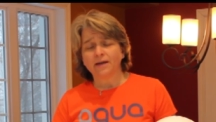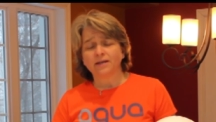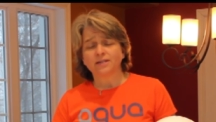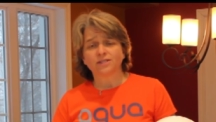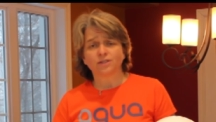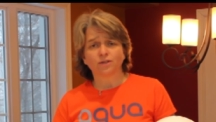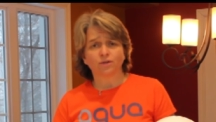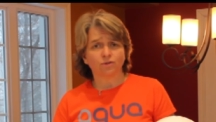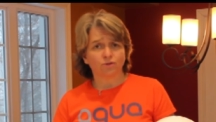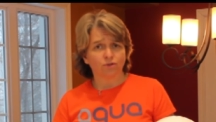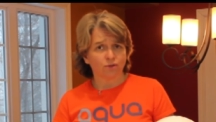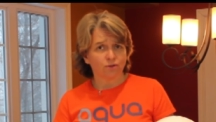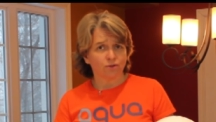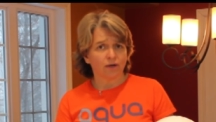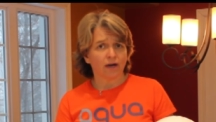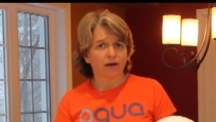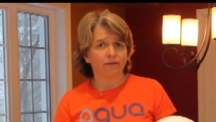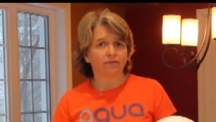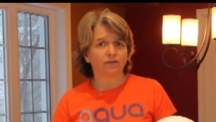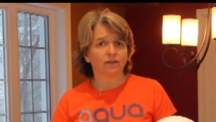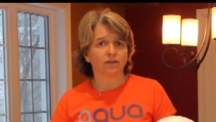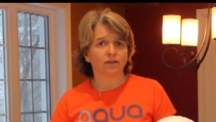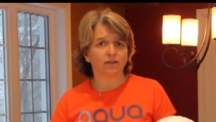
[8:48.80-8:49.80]
So do
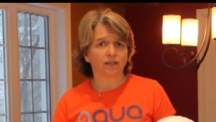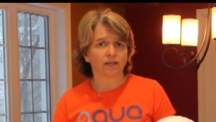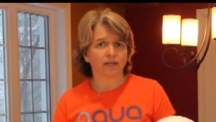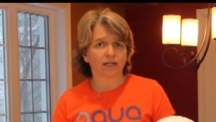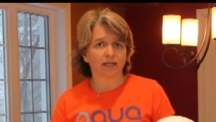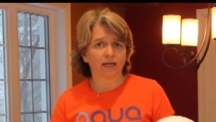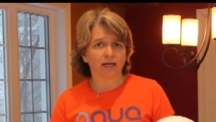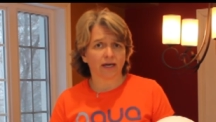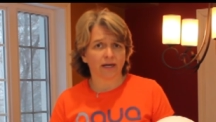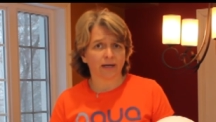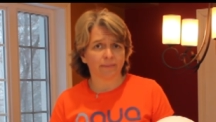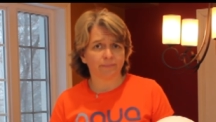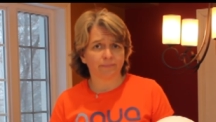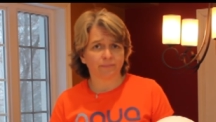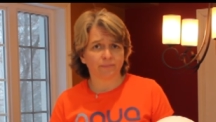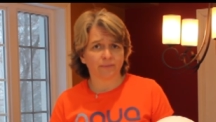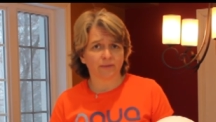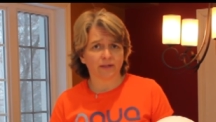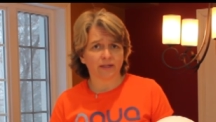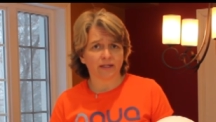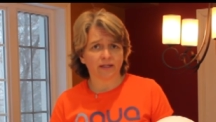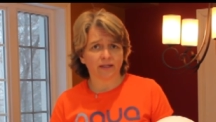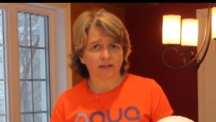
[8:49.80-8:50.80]
have a look um,
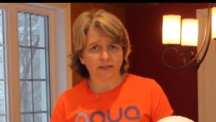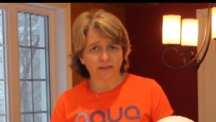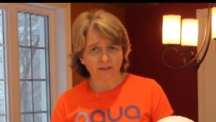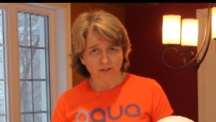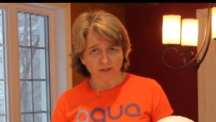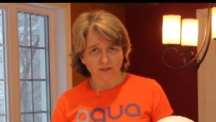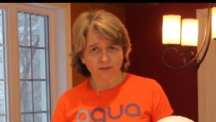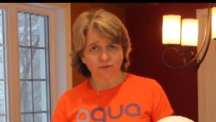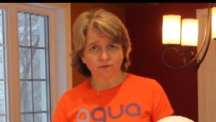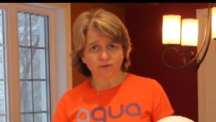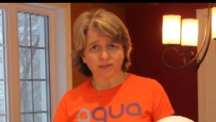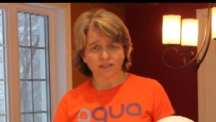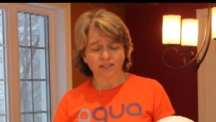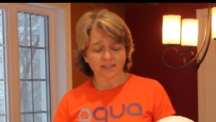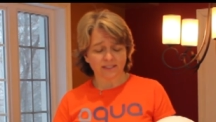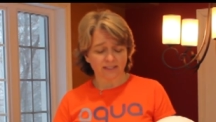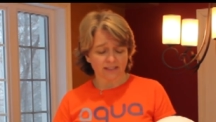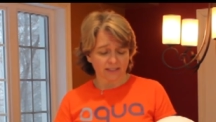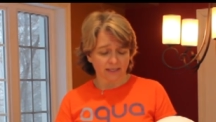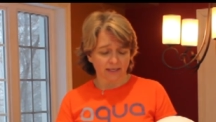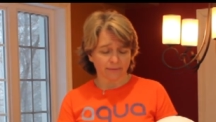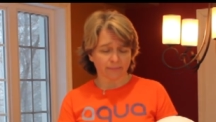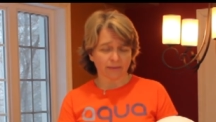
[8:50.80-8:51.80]
into
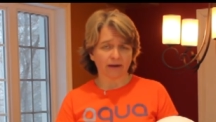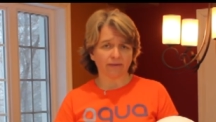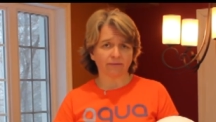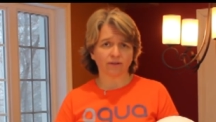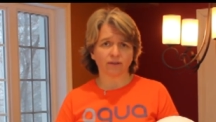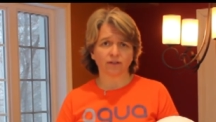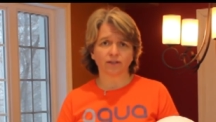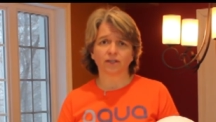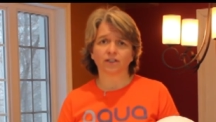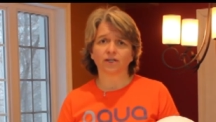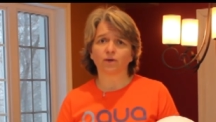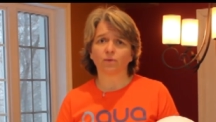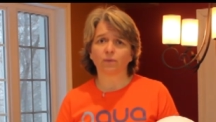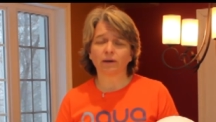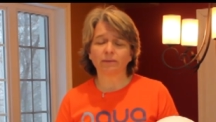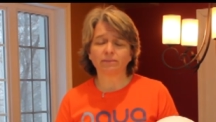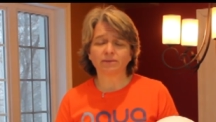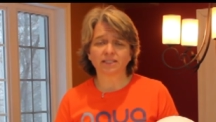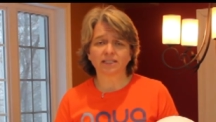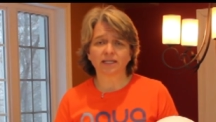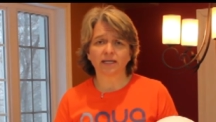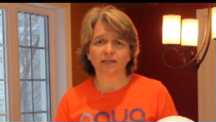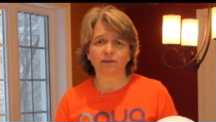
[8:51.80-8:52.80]
this. Um, have a look at our
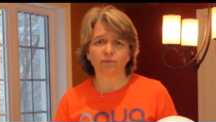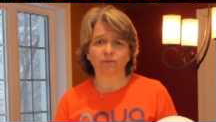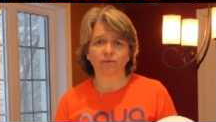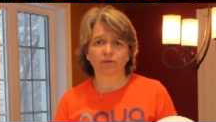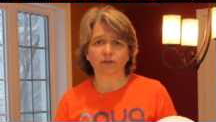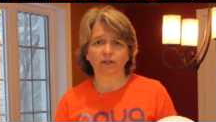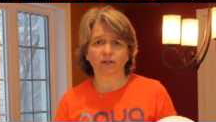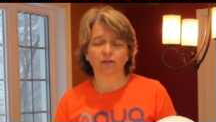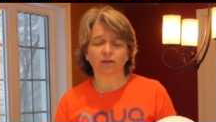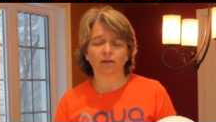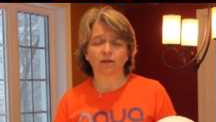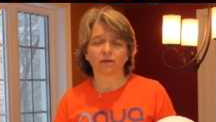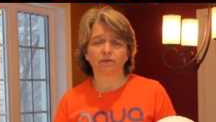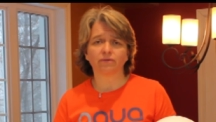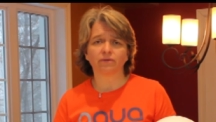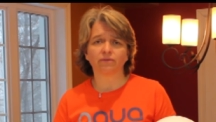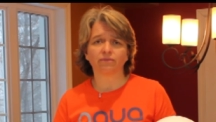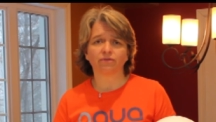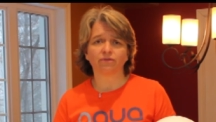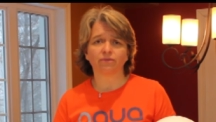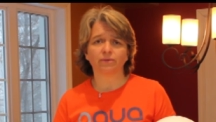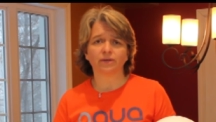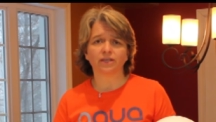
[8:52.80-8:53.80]
website. We've got a lot of
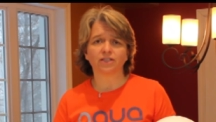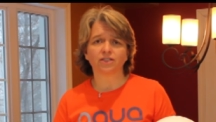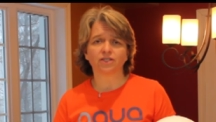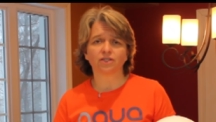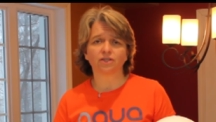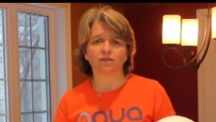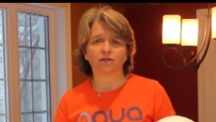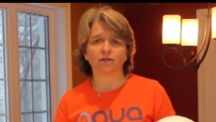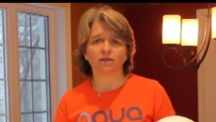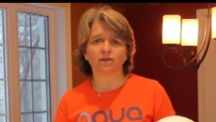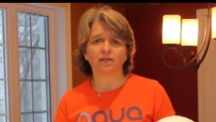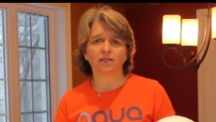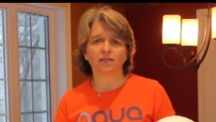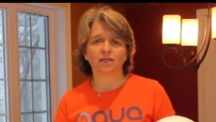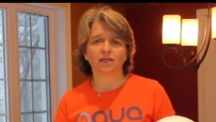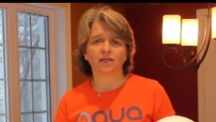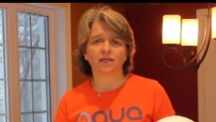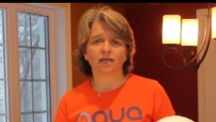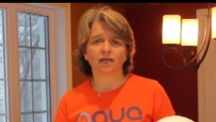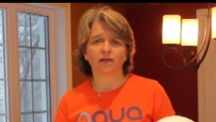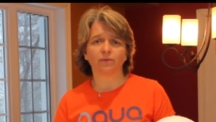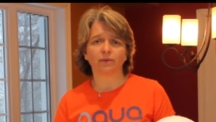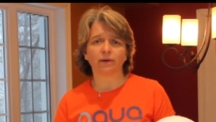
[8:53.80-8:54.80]
information on
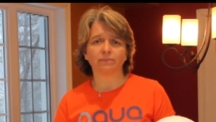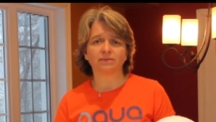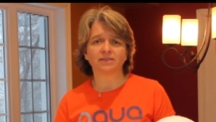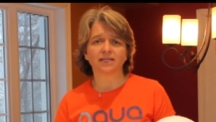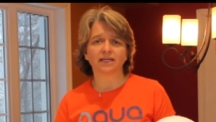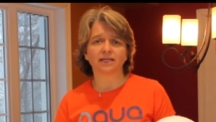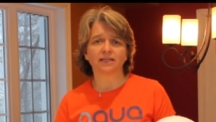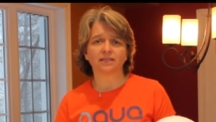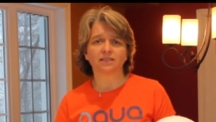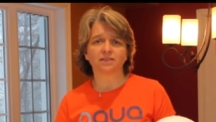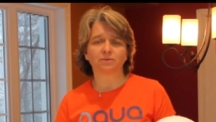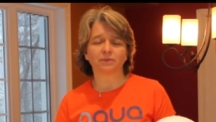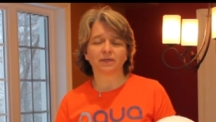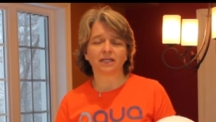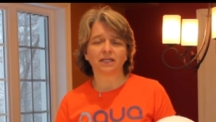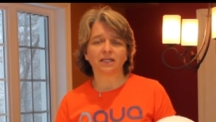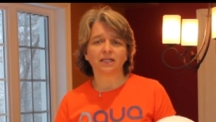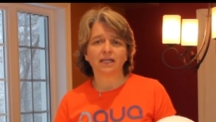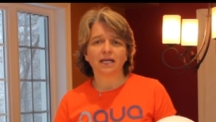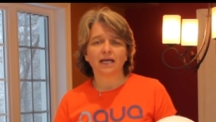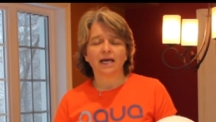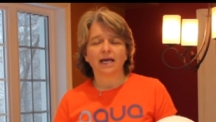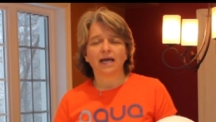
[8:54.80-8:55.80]
the uh, website as
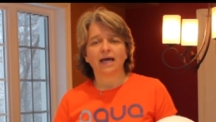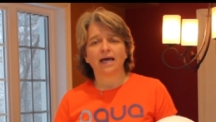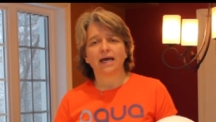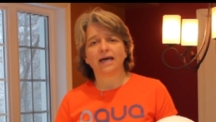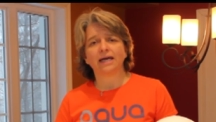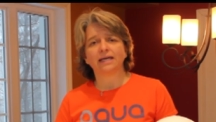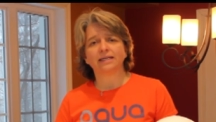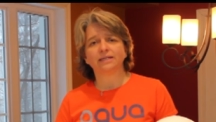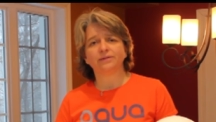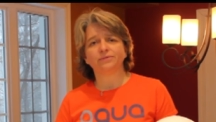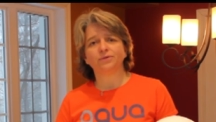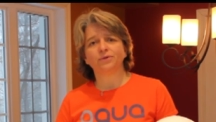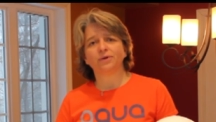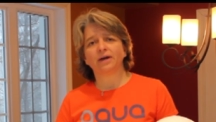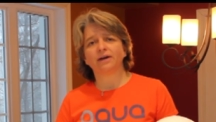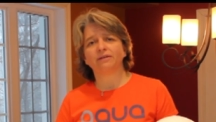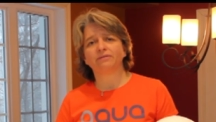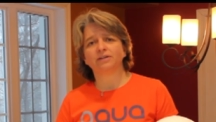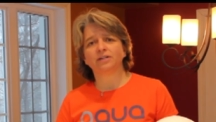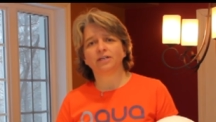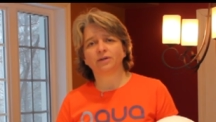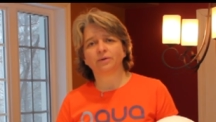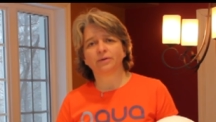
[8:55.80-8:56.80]
well. And if you
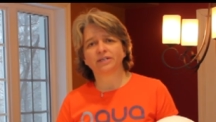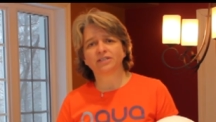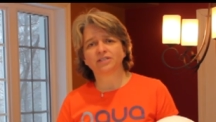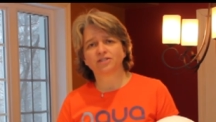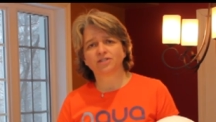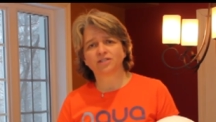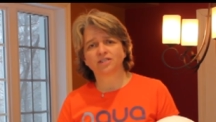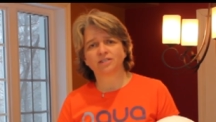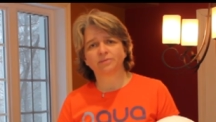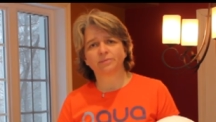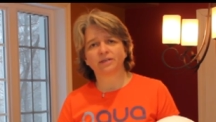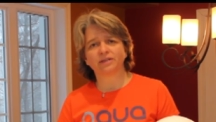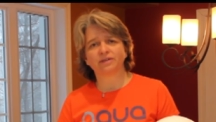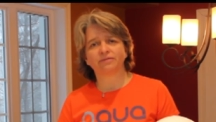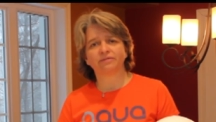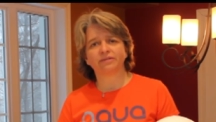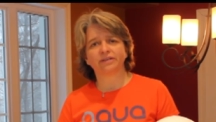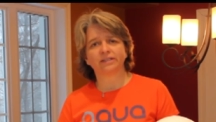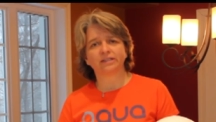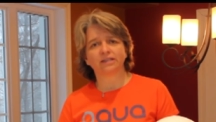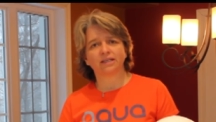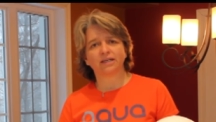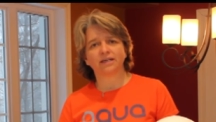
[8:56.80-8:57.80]
have any questions about the
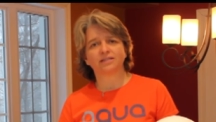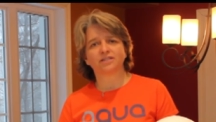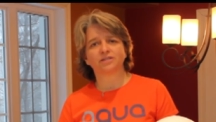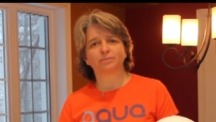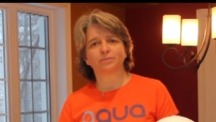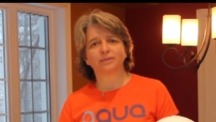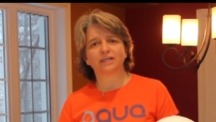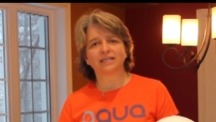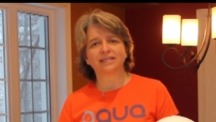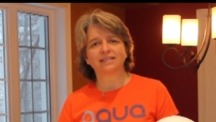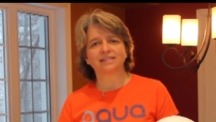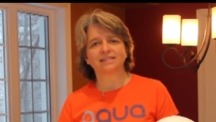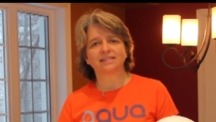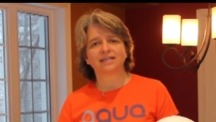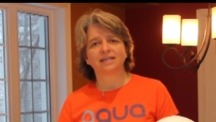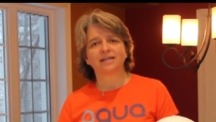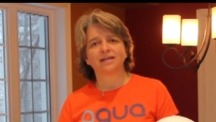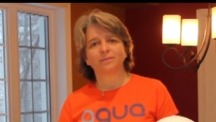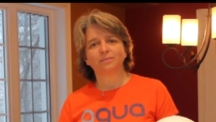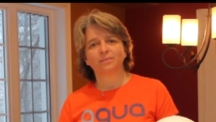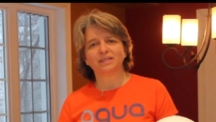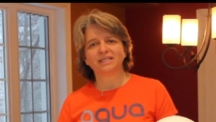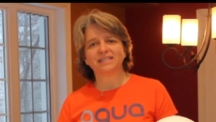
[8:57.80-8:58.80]
Vitalizer Plus,
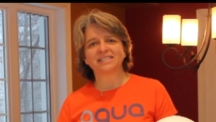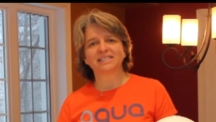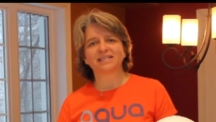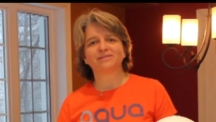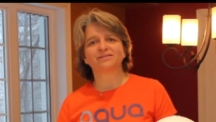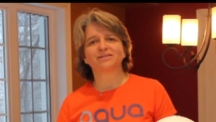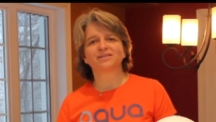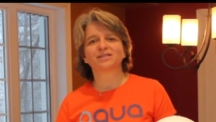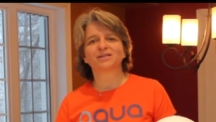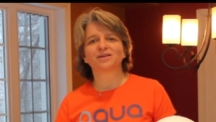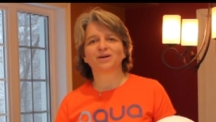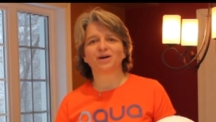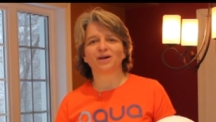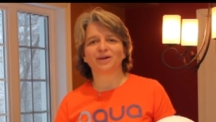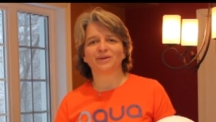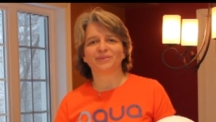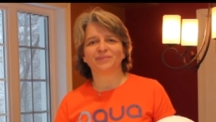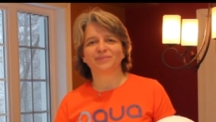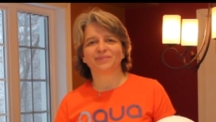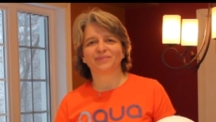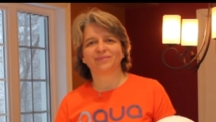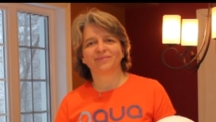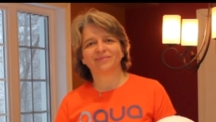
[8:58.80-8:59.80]
please give us a
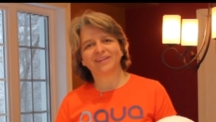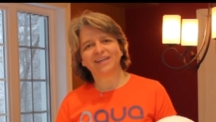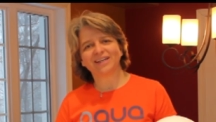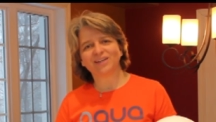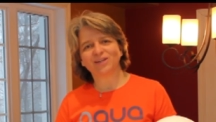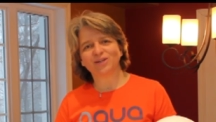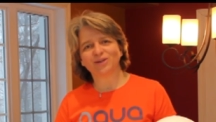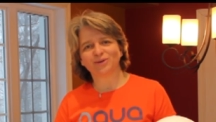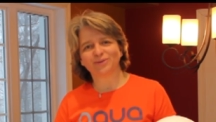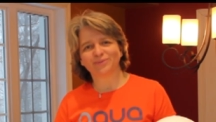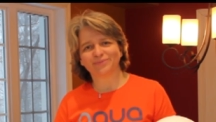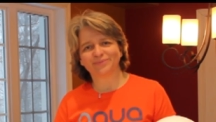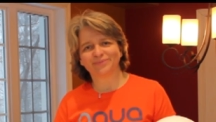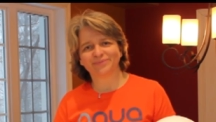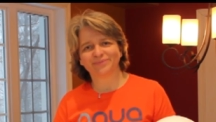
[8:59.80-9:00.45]
call. Thank you.